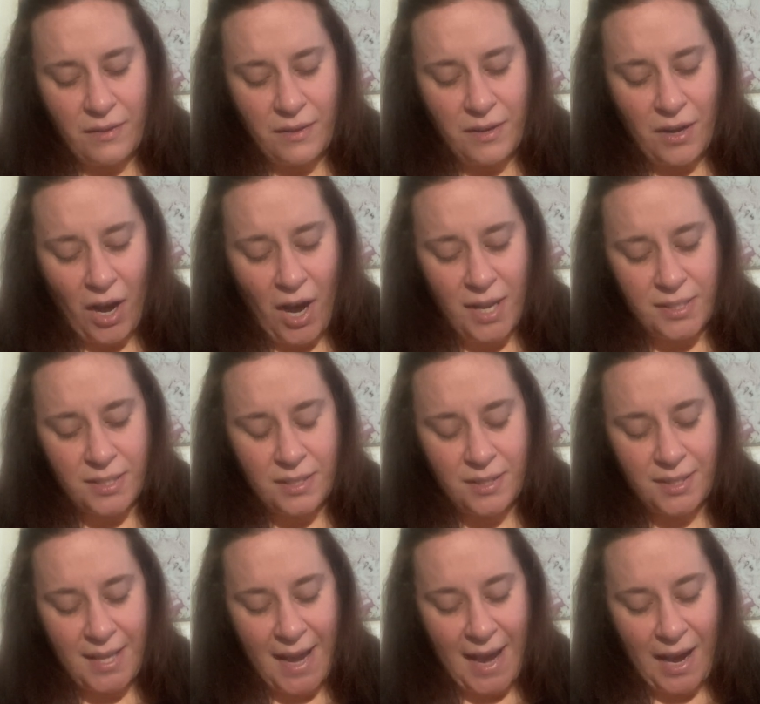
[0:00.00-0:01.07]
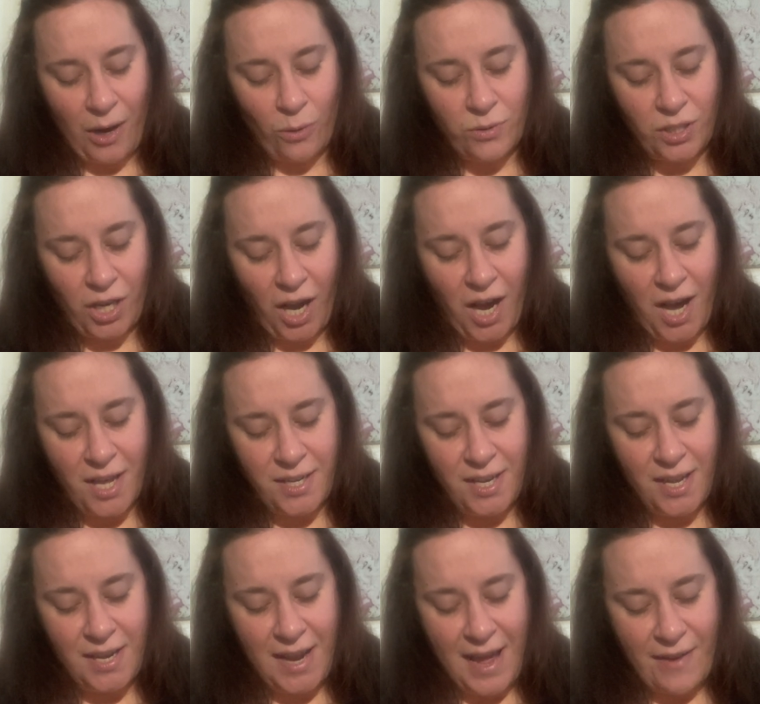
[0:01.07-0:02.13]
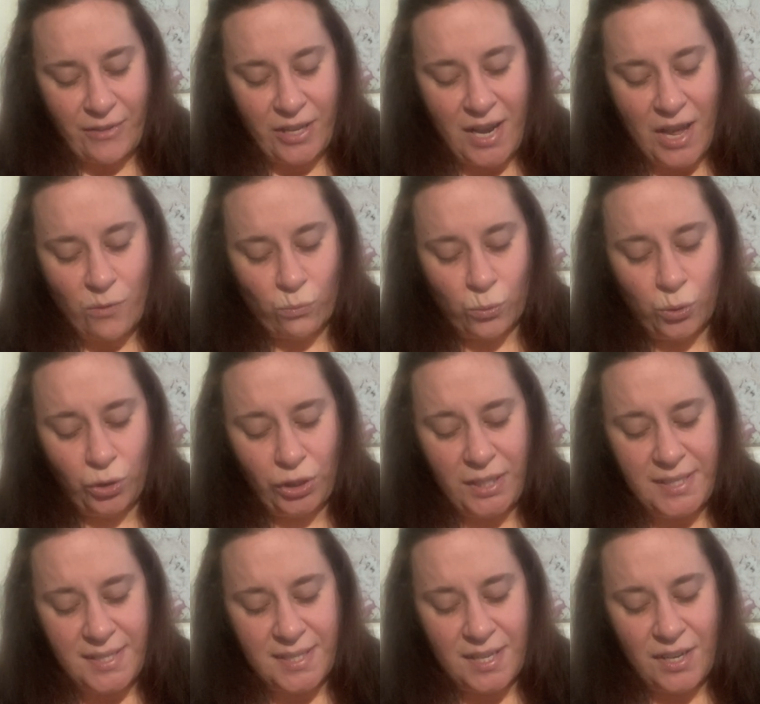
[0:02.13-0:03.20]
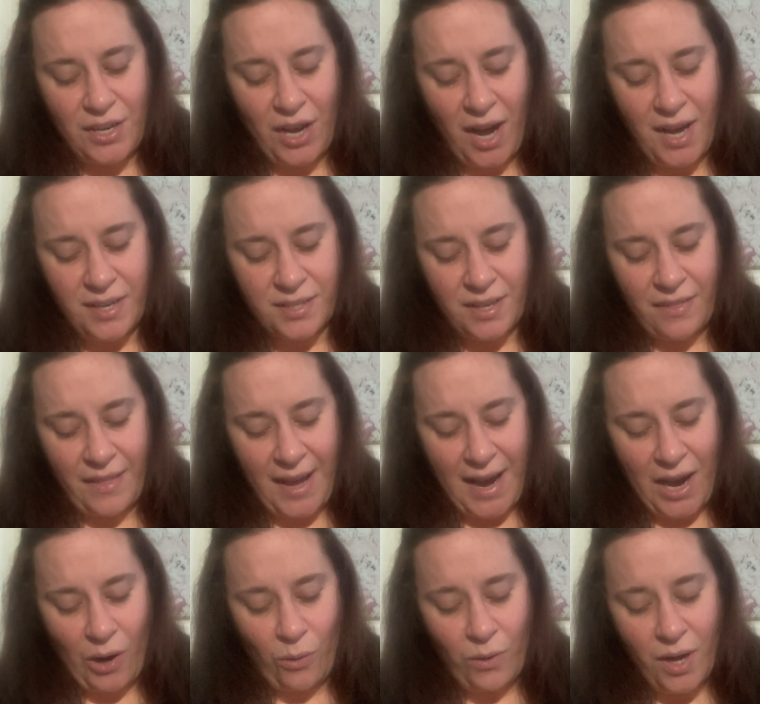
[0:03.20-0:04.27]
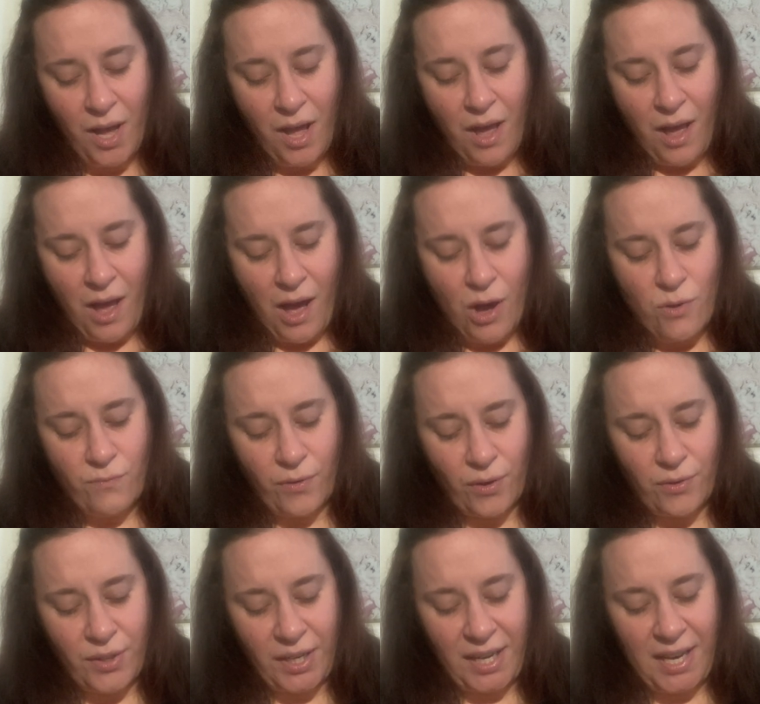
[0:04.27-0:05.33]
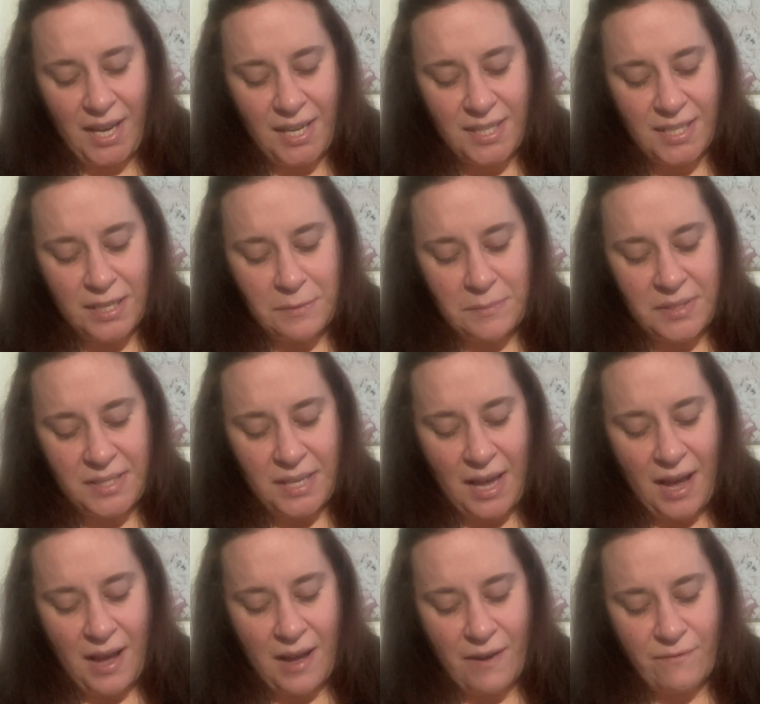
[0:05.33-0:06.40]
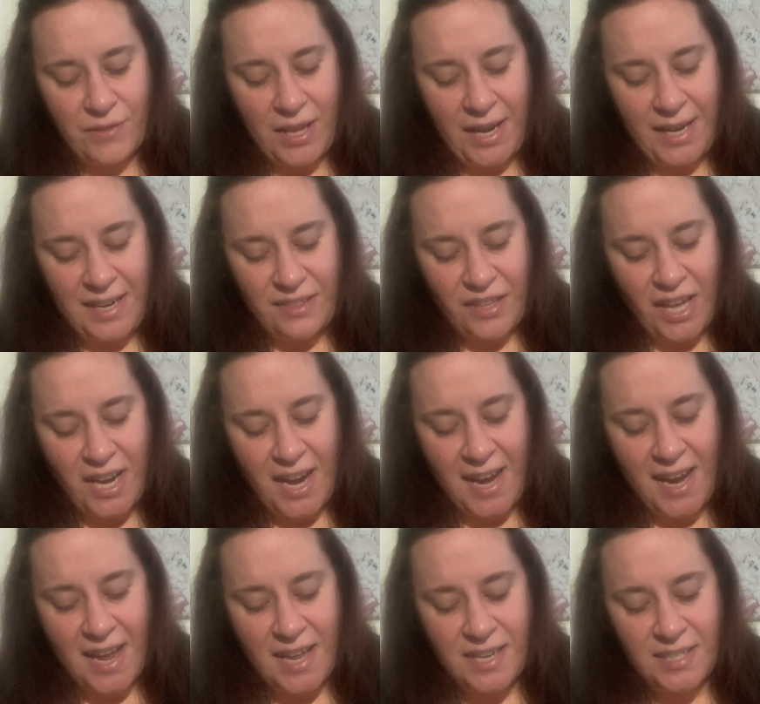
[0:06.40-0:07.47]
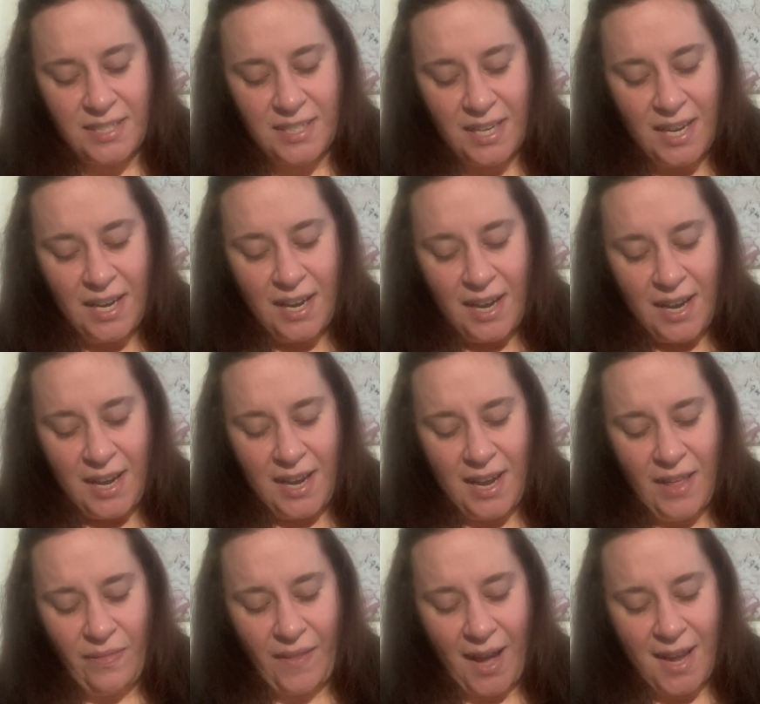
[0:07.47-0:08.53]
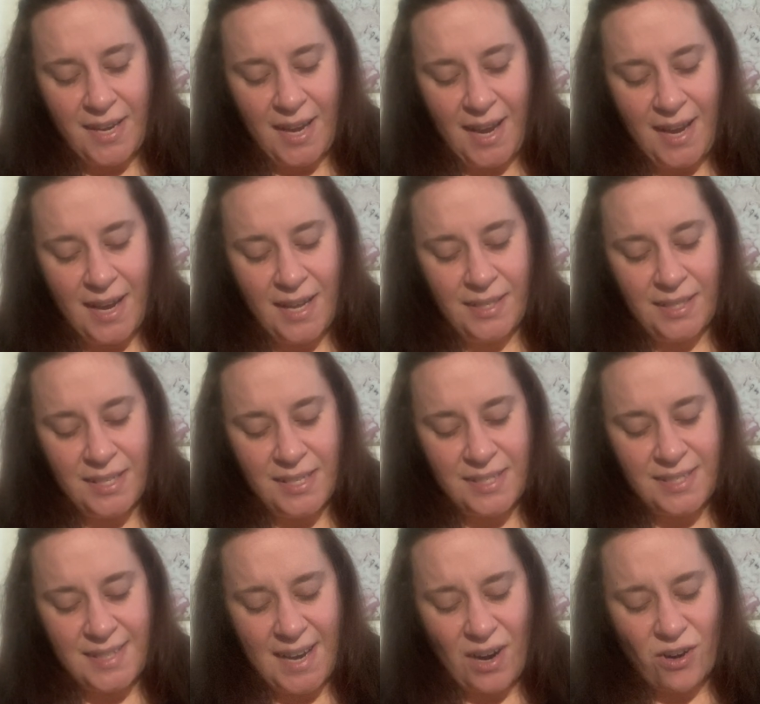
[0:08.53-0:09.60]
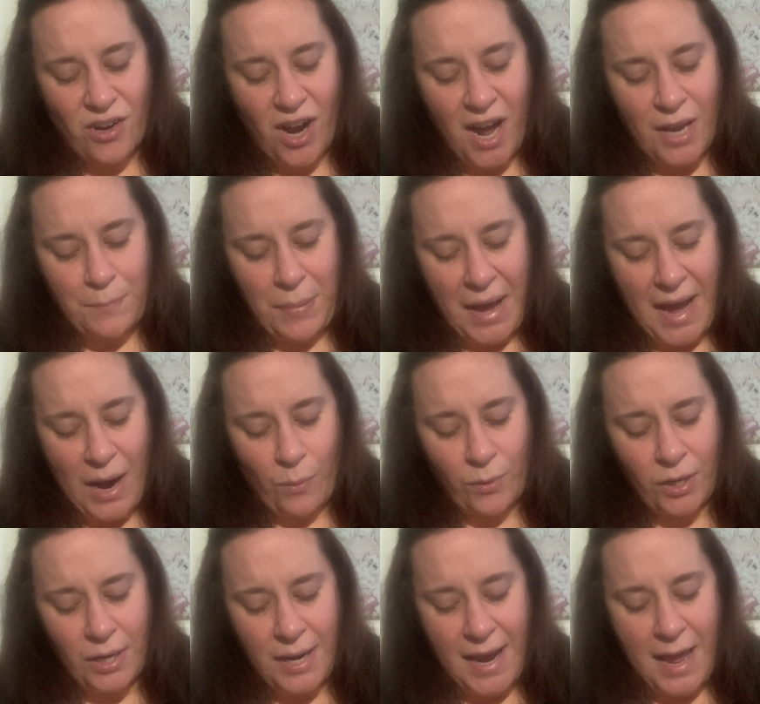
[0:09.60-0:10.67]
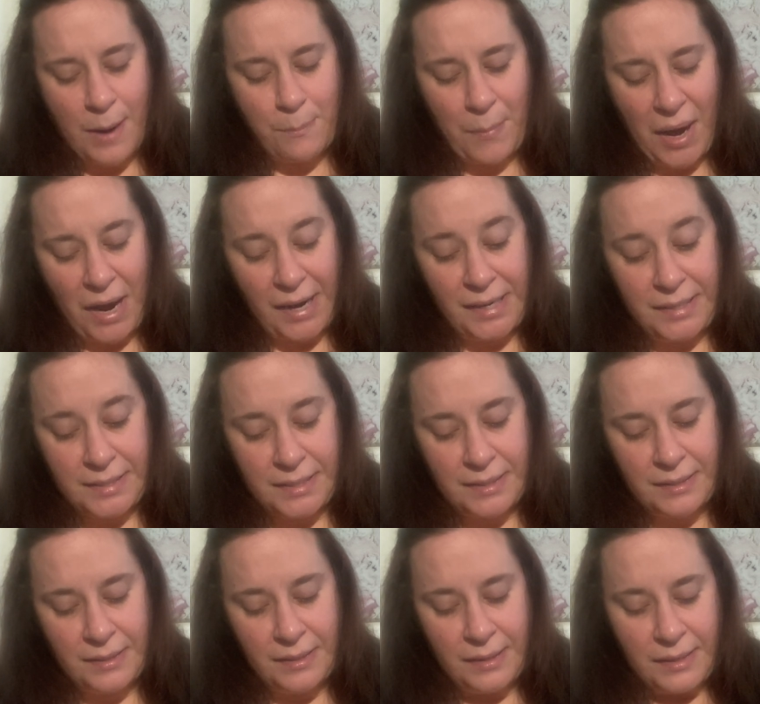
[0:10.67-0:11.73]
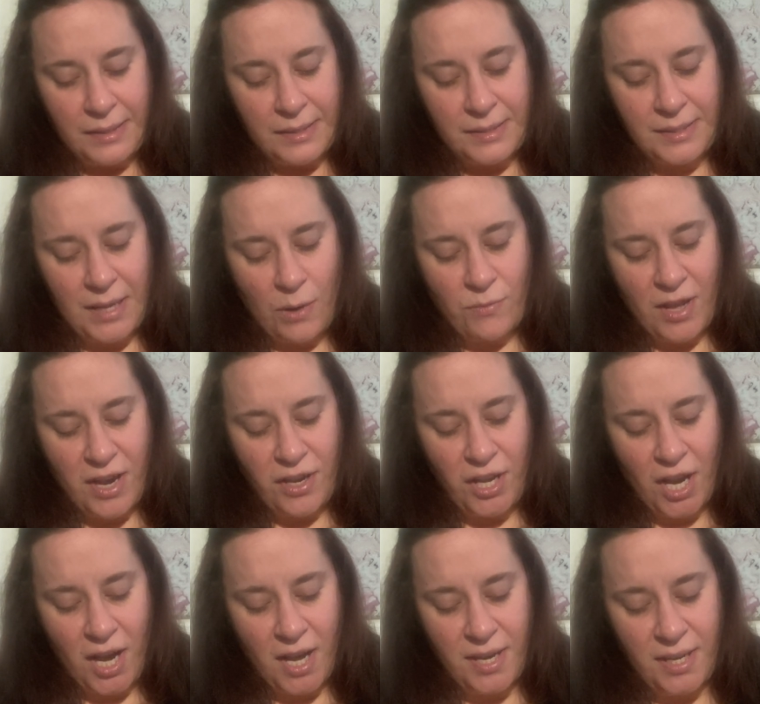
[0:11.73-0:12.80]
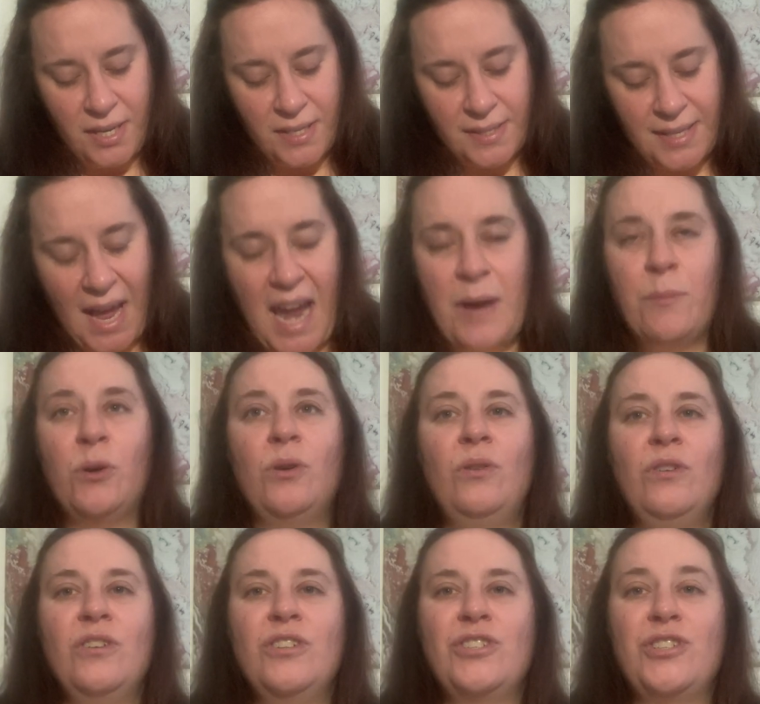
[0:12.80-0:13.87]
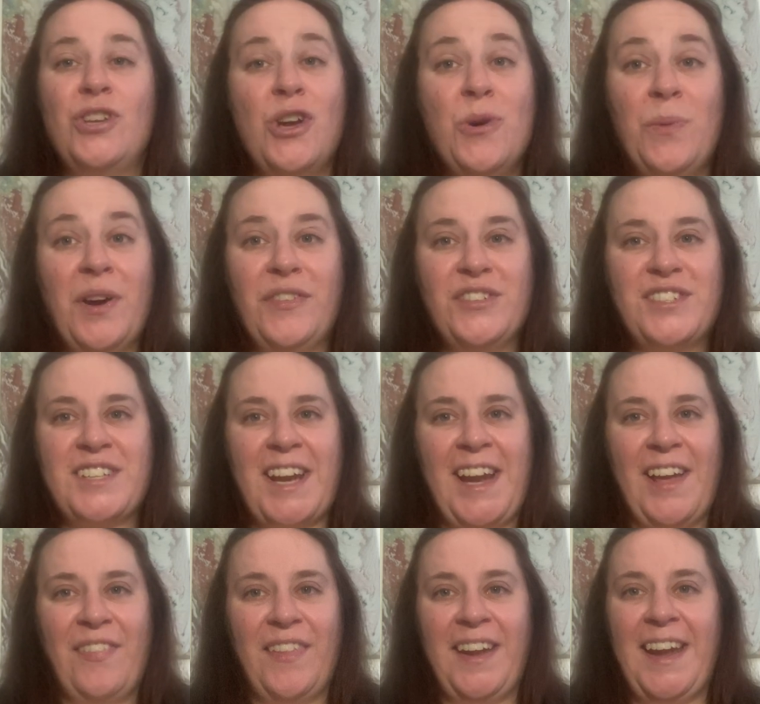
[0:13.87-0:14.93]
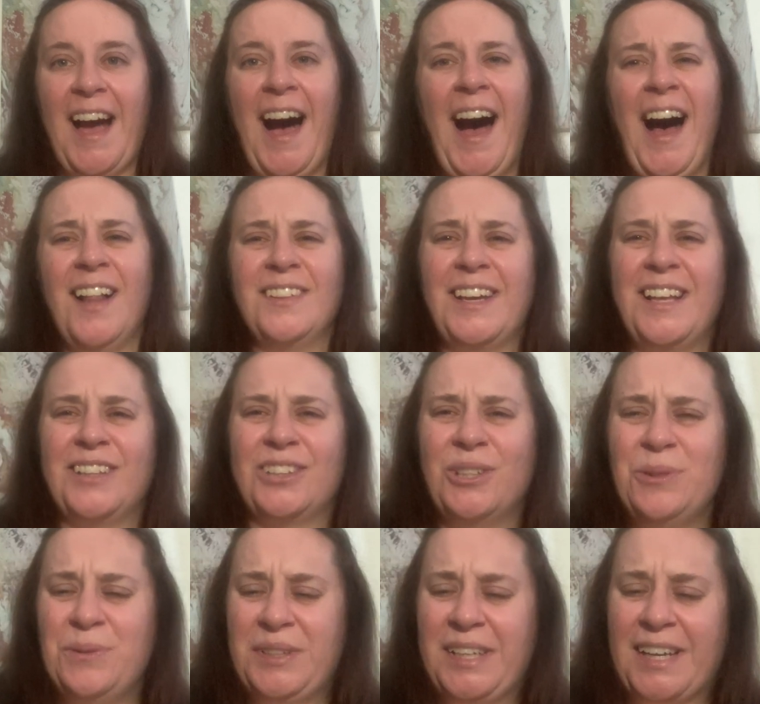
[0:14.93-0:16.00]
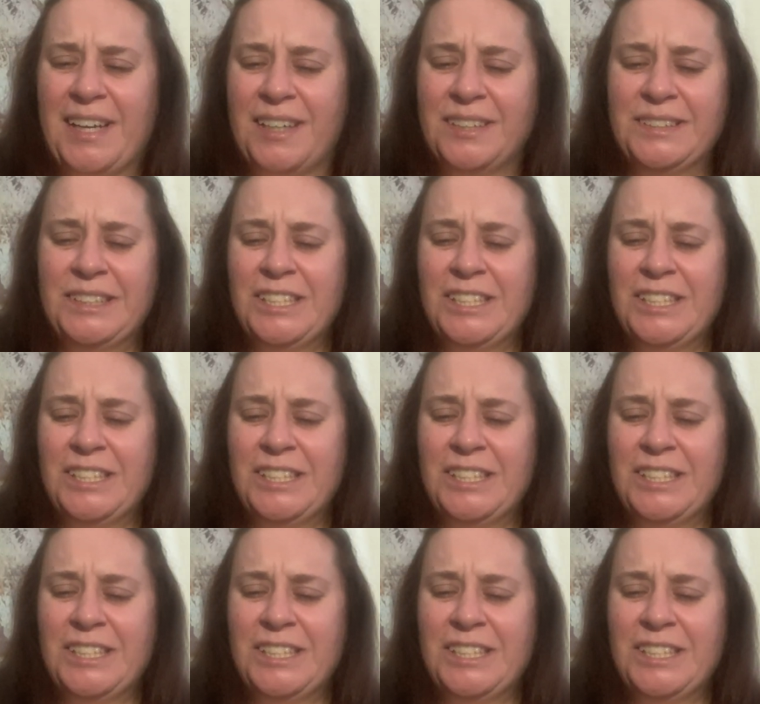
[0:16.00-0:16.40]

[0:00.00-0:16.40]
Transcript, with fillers: not thou, God in heaven, and rulest not thou over the kingdoms of the heathen. And in thine hand is there not power and might, so that none is able to withstand thee. Hallelujah.